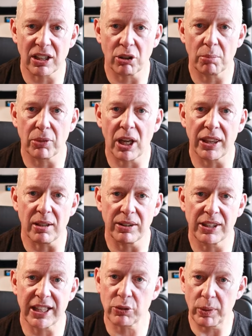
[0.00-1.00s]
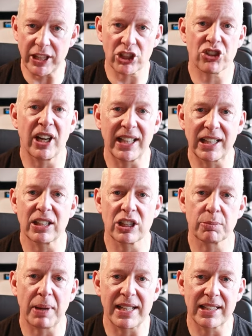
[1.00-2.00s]
So I, this week's training
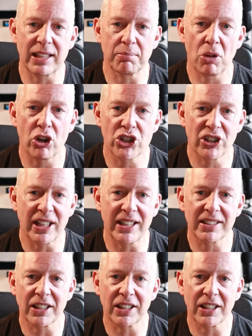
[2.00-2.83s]
is basically my training.